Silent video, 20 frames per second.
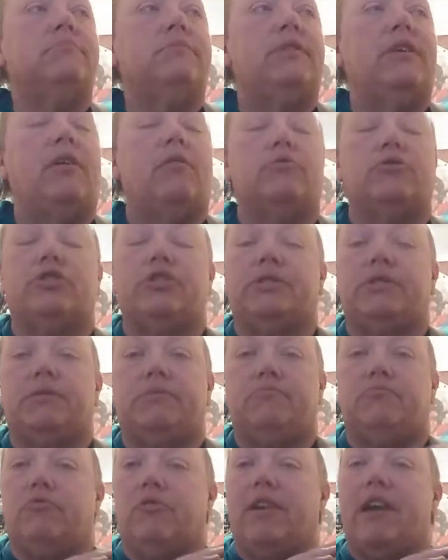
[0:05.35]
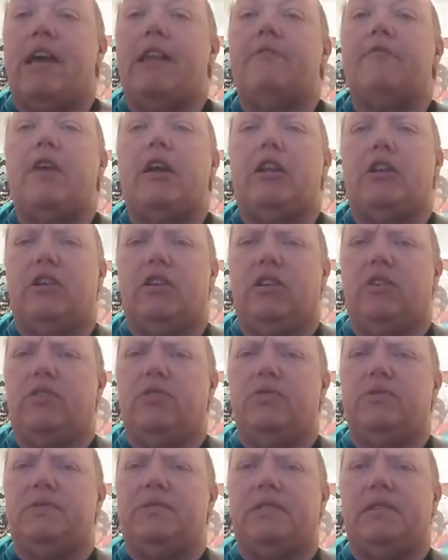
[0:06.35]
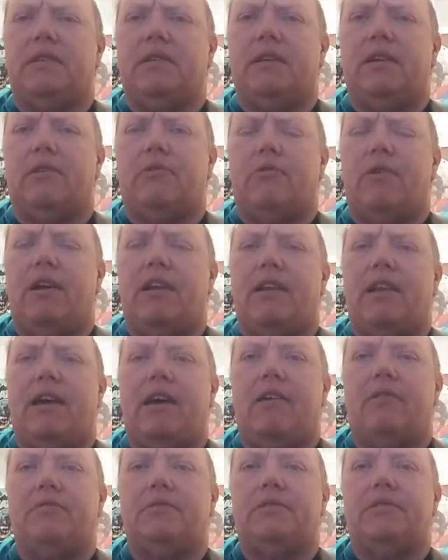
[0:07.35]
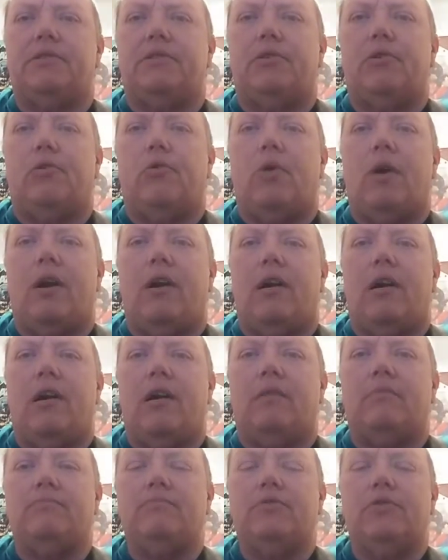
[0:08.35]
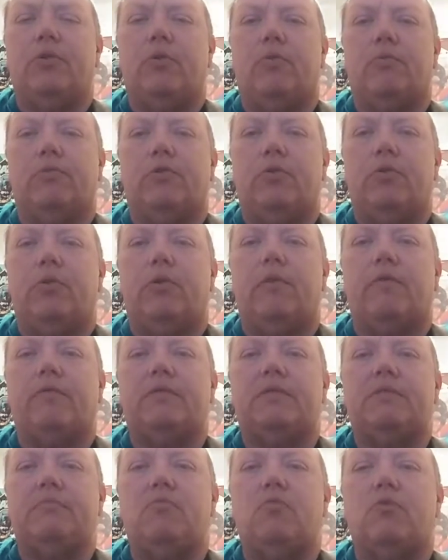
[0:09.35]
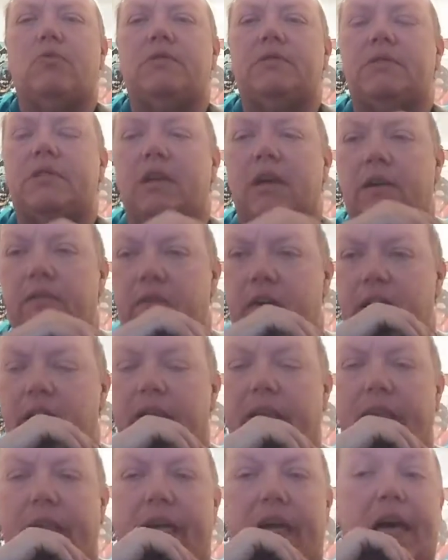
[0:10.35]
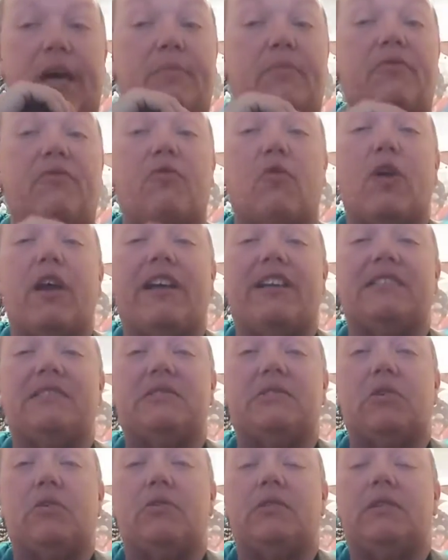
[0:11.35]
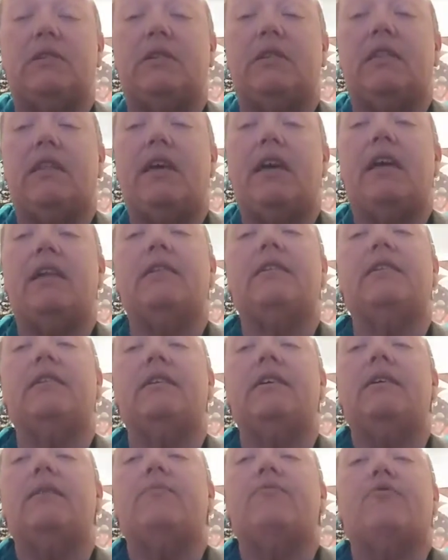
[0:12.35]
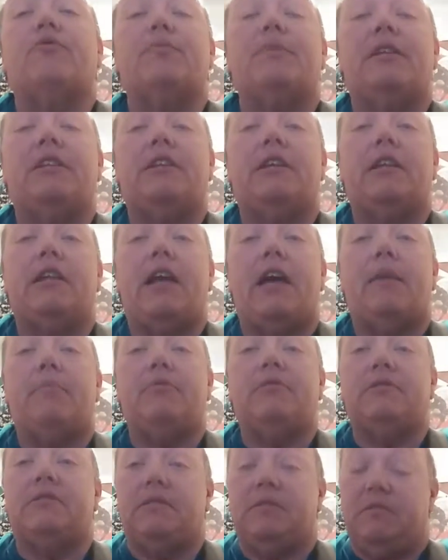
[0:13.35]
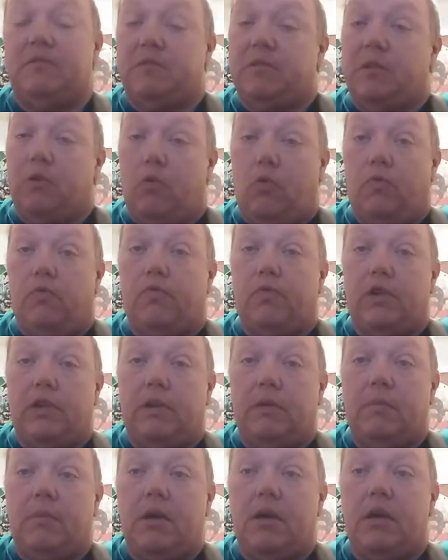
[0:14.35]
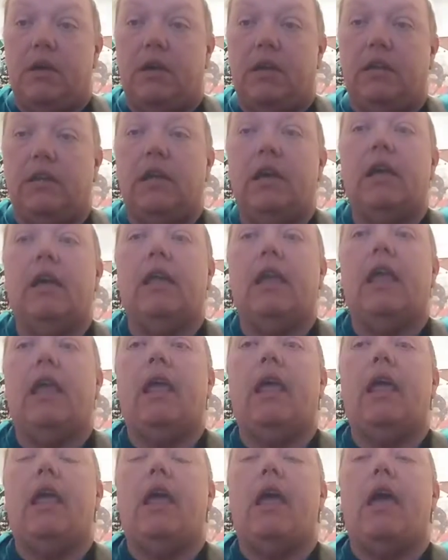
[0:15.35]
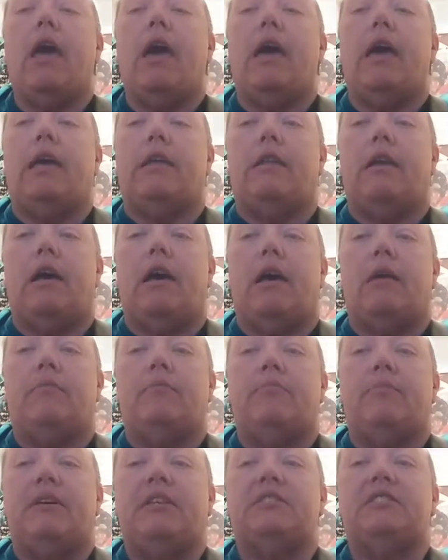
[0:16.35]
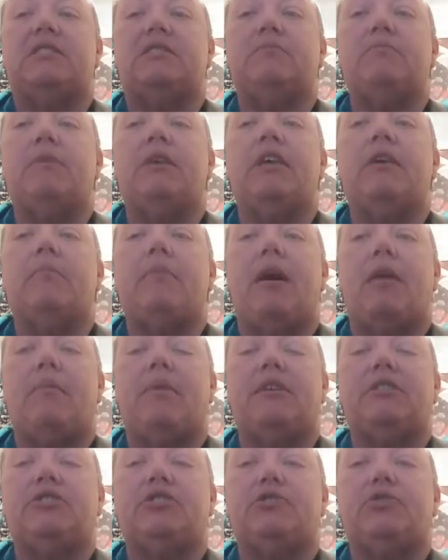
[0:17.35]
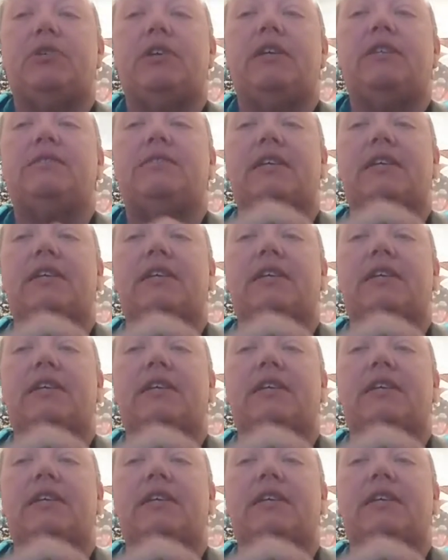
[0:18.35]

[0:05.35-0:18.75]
just we're kind of on an acoustic kick right now, so going over some more stuff. Before I get started into that, Kent from Indianapolis, who's an old friend of mine, had messaged me about my strings